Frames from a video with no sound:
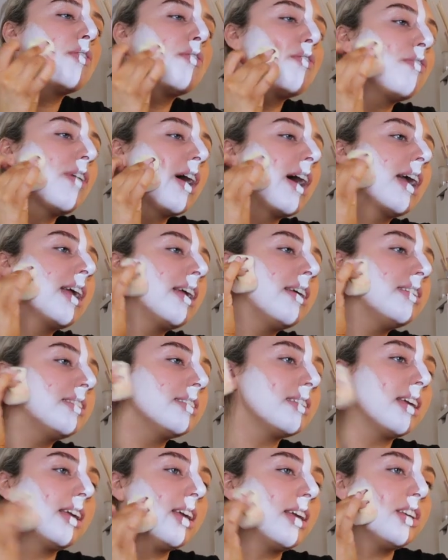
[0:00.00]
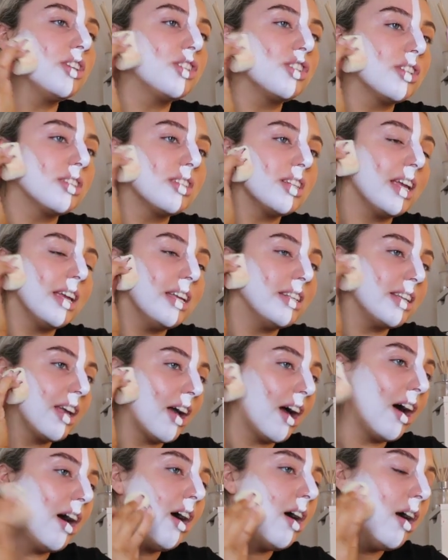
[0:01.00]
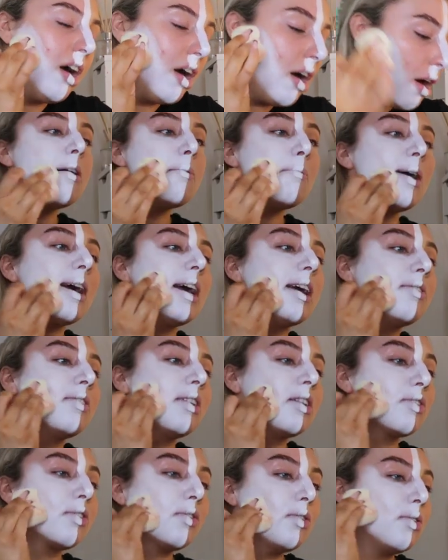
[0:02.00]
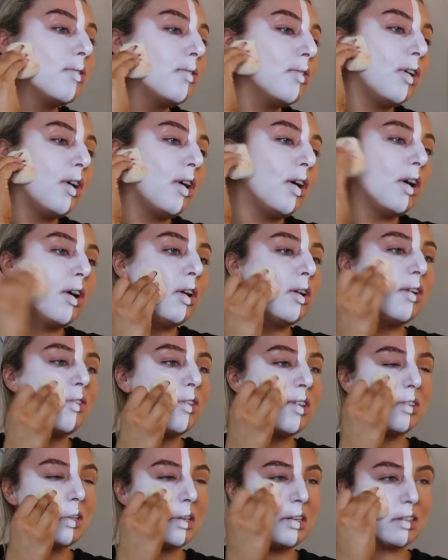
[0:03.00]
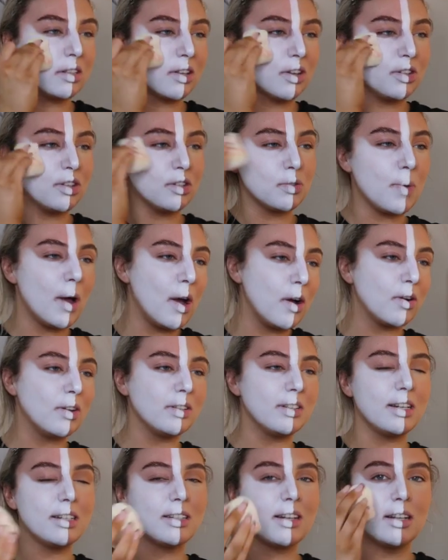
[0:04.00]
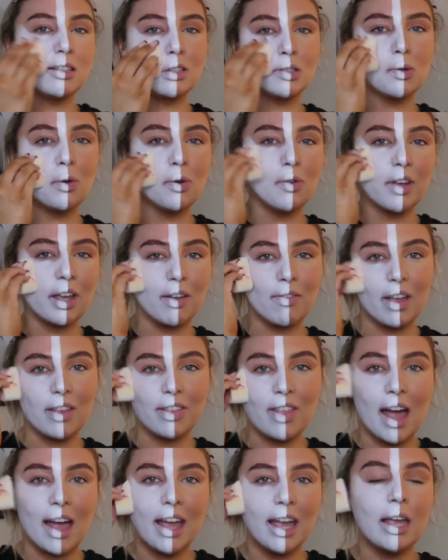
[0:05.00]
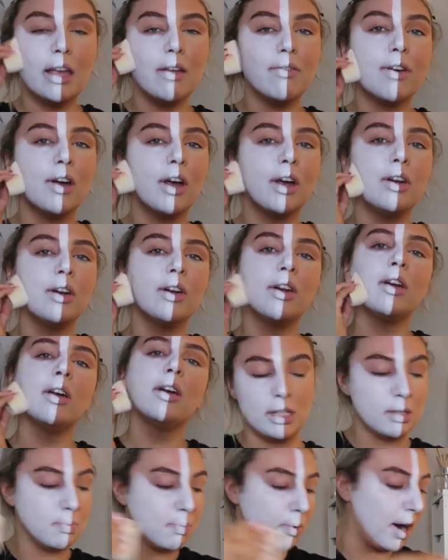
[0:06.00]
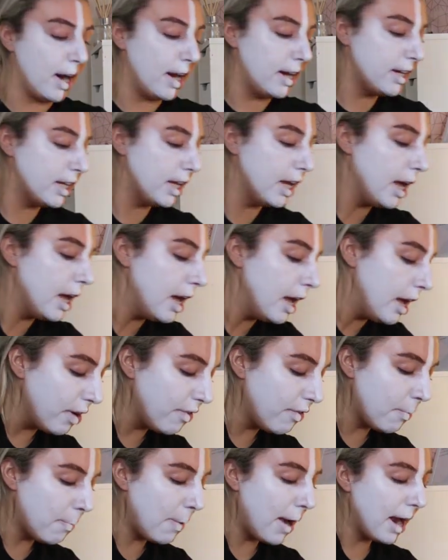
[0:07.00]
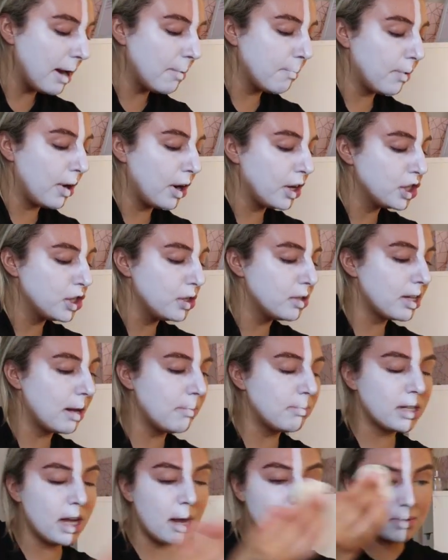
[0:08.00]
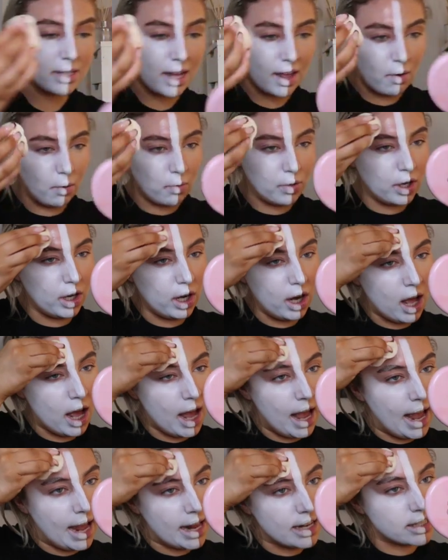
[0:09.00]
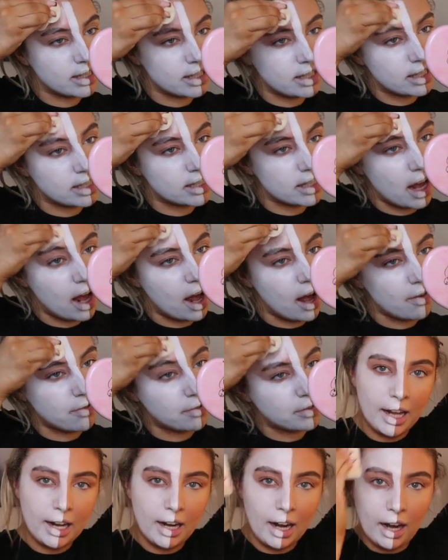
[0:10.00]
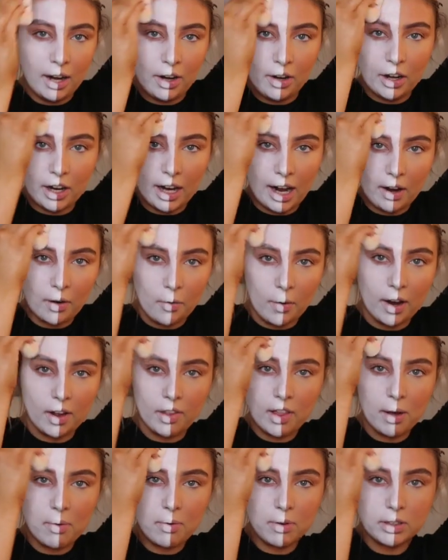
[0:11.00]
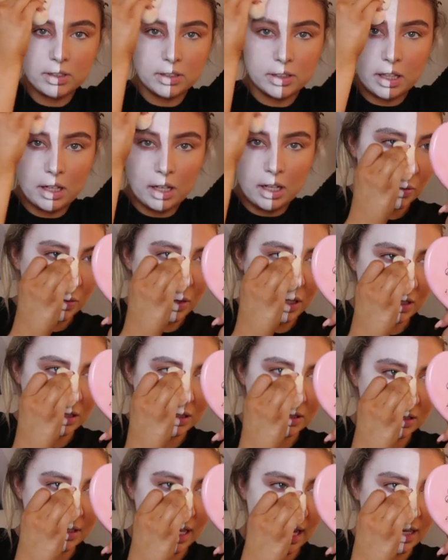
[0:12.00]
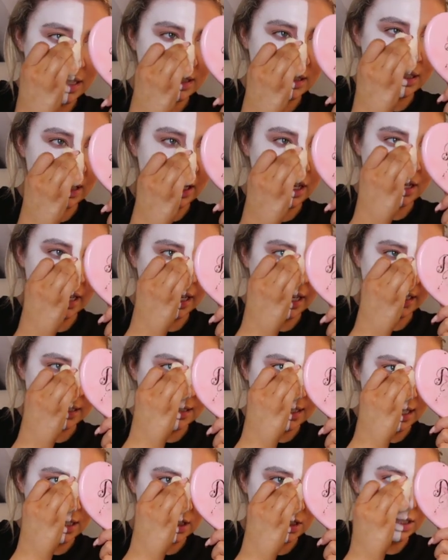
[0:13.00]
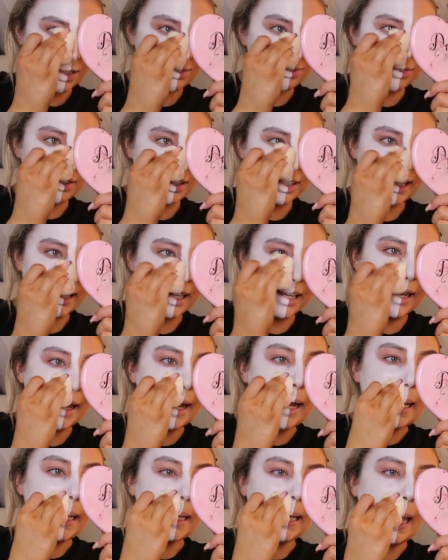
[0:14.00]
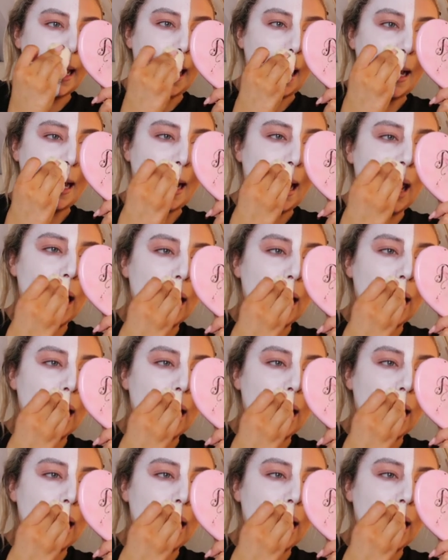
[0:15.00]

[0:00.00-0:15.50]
the face it is just easier. Patting this all on. This is good as well because it does sort of give it that even spread. With a paintbrush you sometimes get all the lines and stuff, and like look how quick that was. This skeleton is actually really easy.